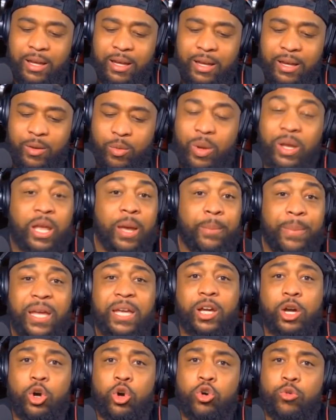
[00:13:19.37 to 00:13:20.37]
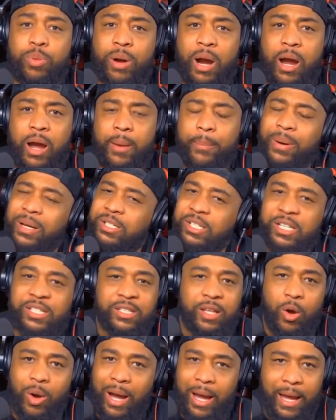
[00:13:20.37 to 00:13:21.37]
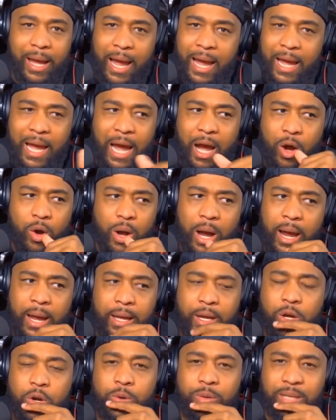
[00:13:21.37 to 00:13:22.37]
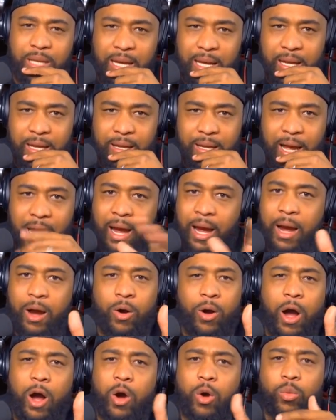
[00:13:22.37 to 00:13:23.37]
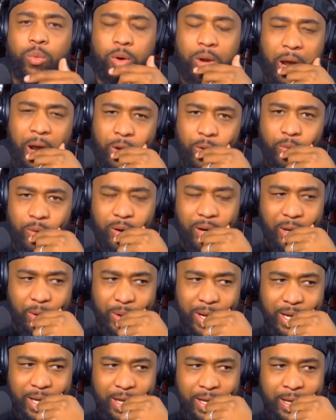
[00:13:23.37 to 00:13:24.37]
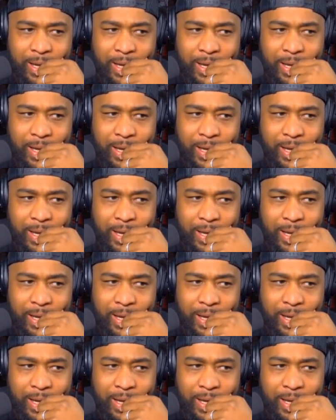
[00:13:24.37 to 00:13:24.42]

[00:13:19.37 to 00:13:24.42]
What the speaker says: we can be cool, bruh, but just know I ain't cool with that. I don't roll that way.